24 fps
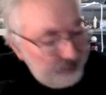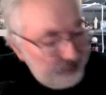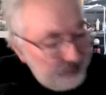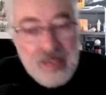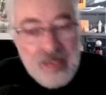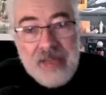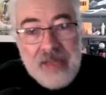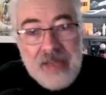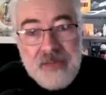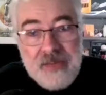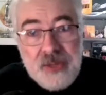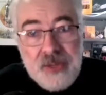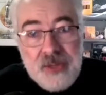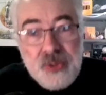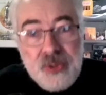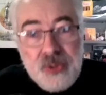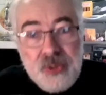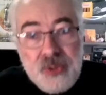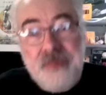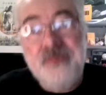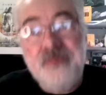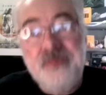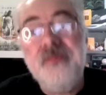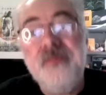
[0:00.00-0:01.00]
Heavier
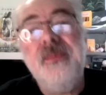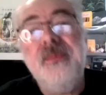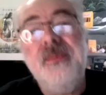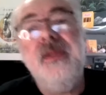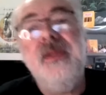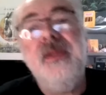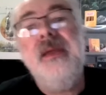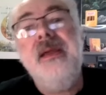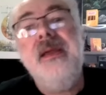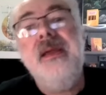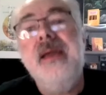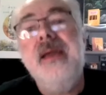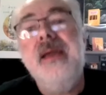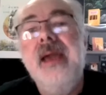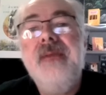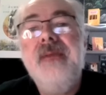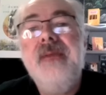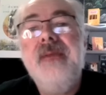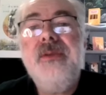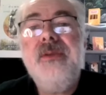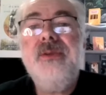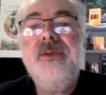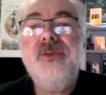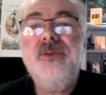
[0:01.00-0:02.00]
Trip.
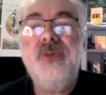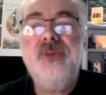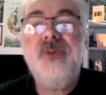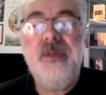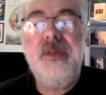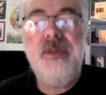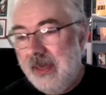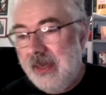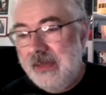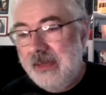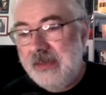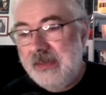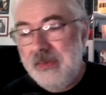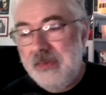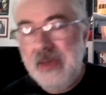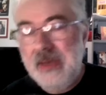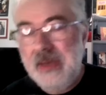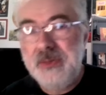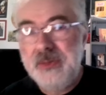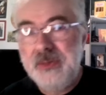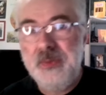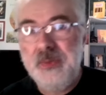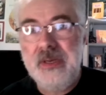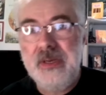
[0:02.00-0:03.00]
Heavier Trip is something
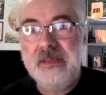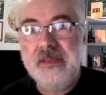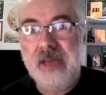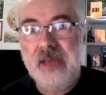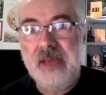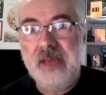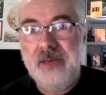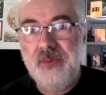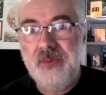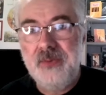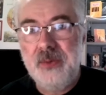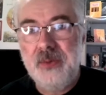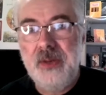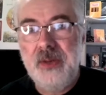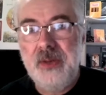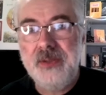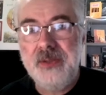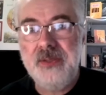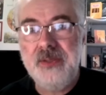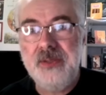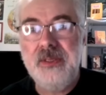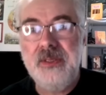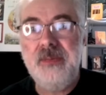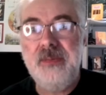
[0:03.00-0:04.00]
I was pretty excited for, but
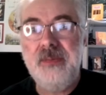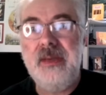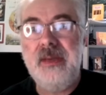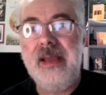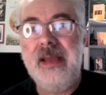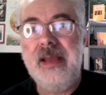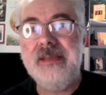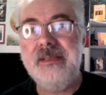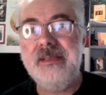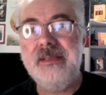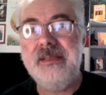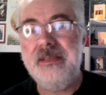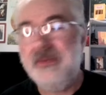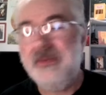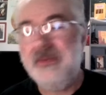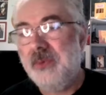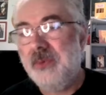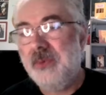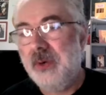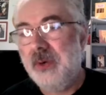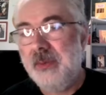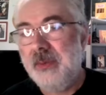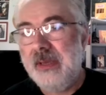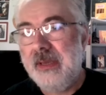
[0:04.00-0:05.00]
also a little bit hesitant
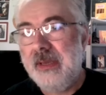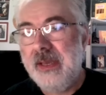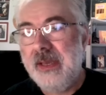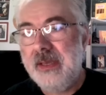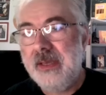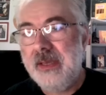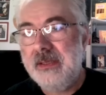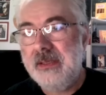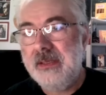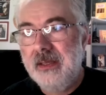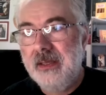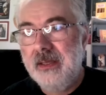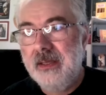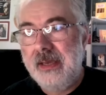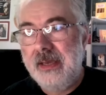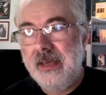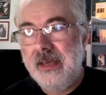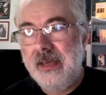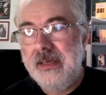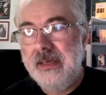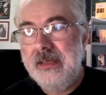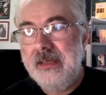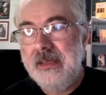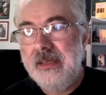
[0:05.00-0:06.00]
for because,
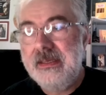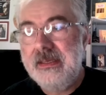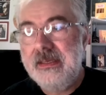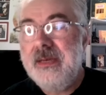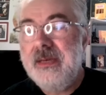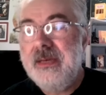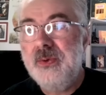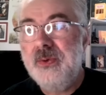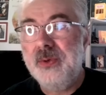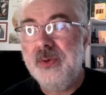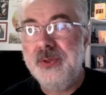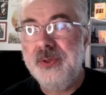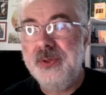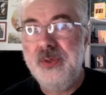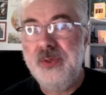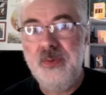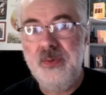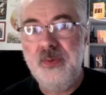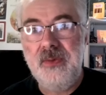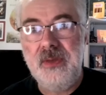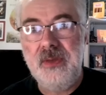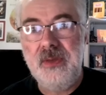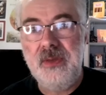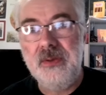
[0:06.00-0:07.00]
like any sequel to a
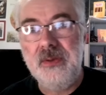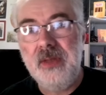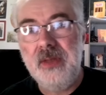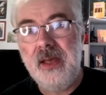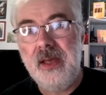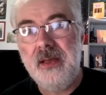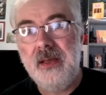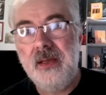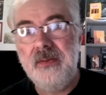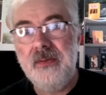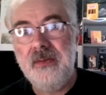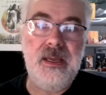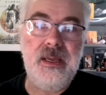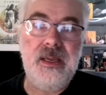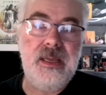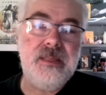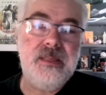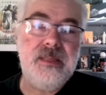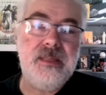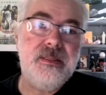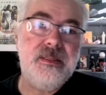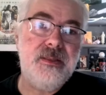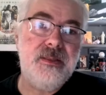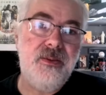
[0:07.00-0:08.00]
movie you love,
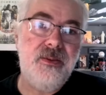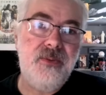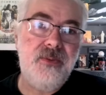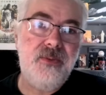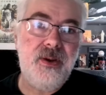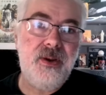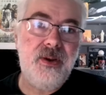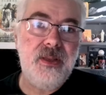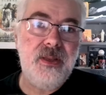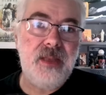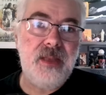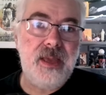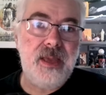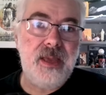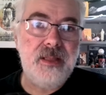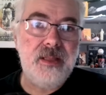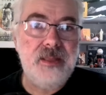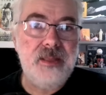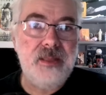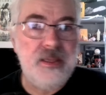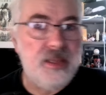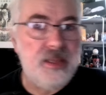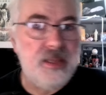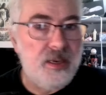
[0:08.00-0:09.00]
it's very
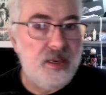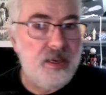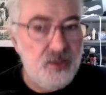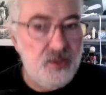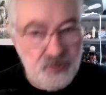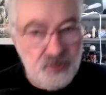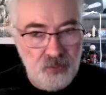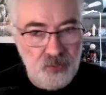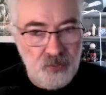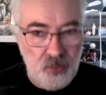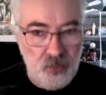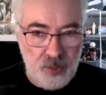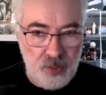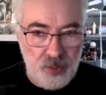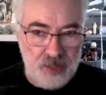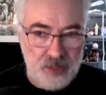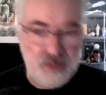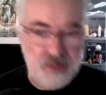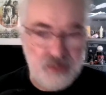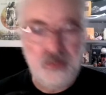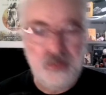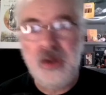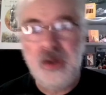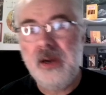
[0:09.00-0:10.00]
likely that it won't
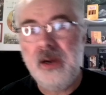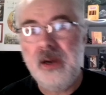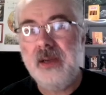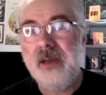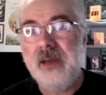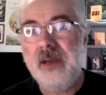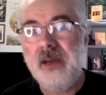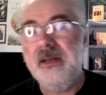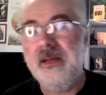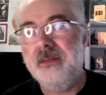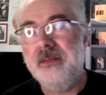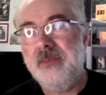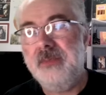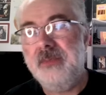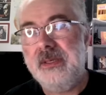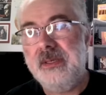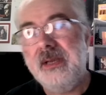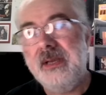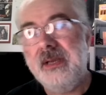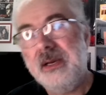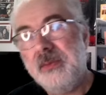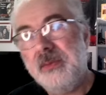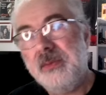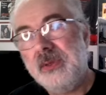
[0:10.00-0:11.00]
hit the mark. It'll be
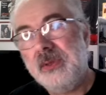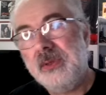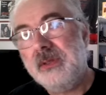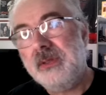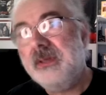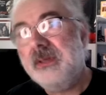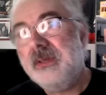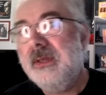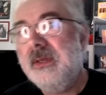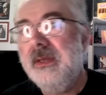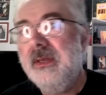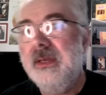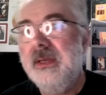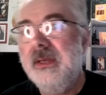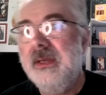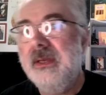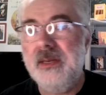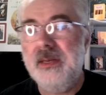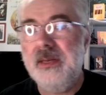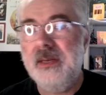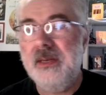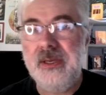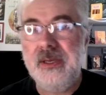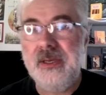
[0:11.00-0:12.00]
terrible.
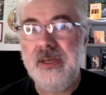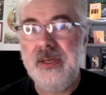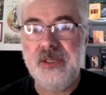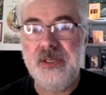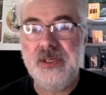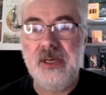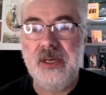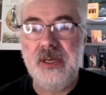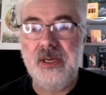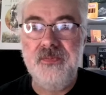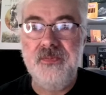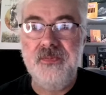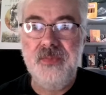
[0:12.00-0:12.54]
It'll be just a